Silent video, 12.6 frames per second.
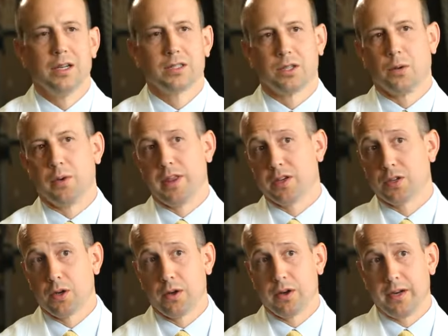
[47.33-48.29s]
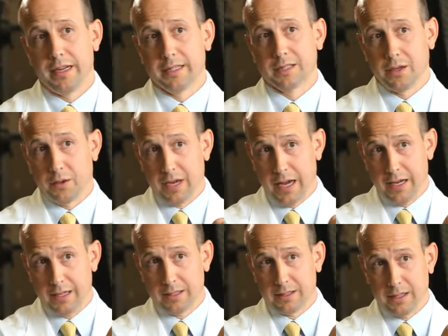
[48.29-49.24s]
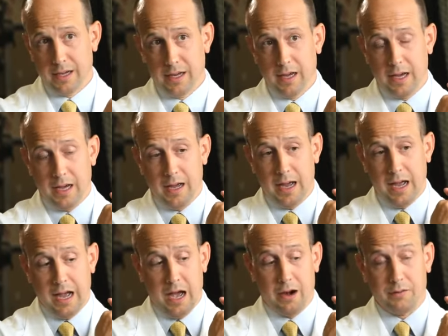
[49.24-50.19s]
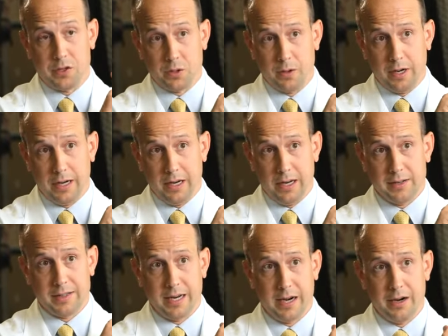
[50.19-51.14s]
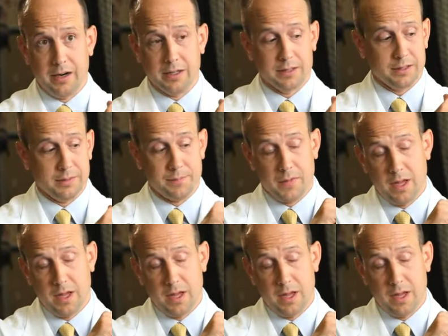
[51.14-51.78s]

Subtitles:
So when the shoulder dislocates out of joint, it tears